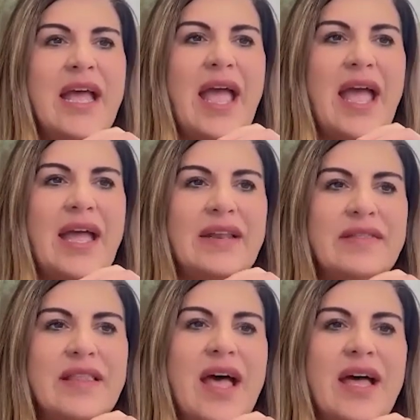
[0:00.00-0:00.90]

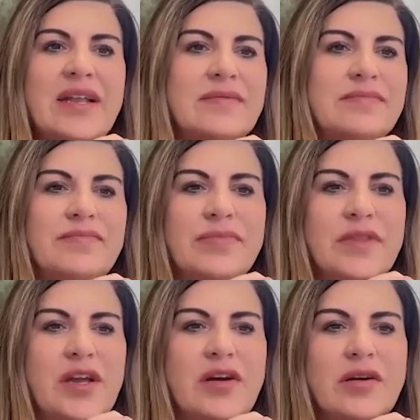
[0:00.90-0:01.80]
And that
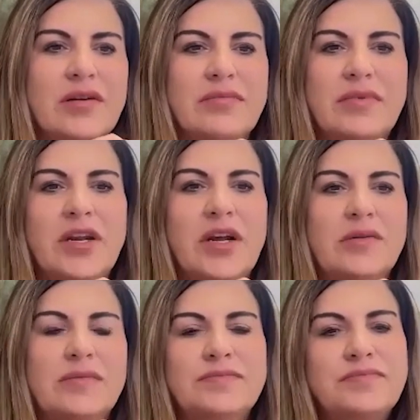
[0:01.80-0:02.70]
they're, you
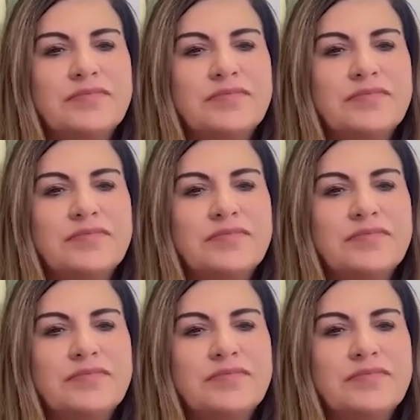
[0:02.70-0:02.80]
know,